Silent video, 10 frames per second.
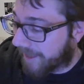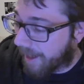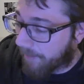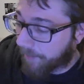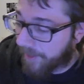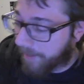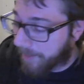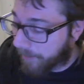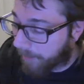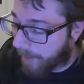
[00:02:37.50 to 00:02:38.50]
album that
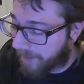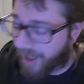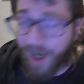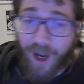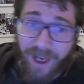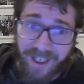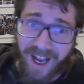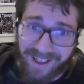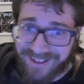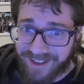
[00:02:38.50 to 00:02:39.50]
people are probably like,
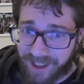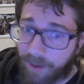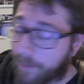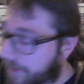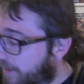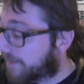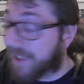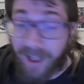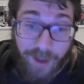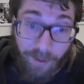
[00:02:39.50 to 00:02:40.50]
has this album? Yes,
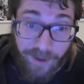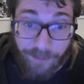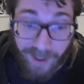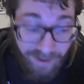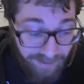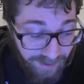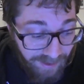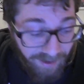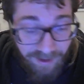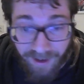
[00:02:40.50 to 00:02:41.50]
I love this band.
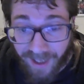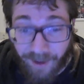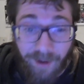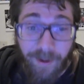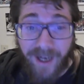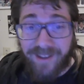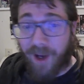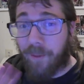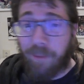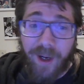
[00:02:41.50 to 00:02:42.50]
I know everybody's
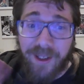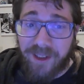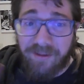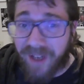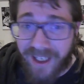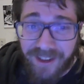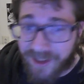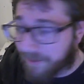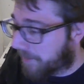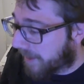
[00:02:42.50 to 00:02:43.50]
all British
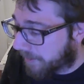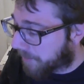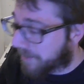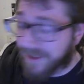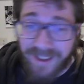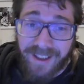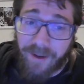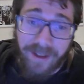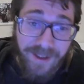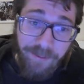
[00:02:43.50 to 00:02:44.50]
Invasion, Beatles.
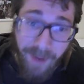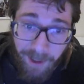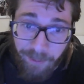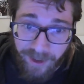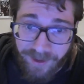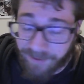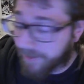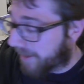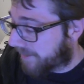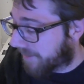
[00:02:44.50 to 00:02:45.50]
Well, this is my British
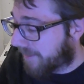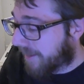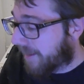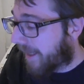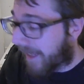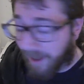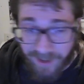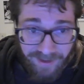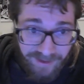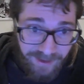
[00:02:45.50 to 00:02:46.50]
Invasion, and I'll
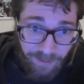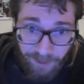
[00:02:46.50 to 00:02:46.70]
take this over the